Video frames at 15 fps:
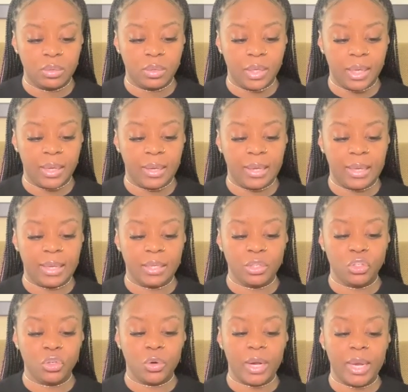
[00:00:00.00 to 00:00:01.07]
And
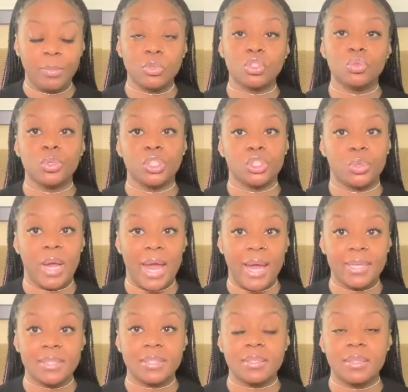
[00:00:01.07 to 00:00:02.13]
you're able to
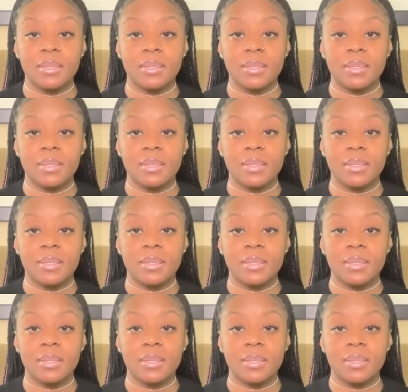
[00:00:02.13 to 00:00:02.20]
attract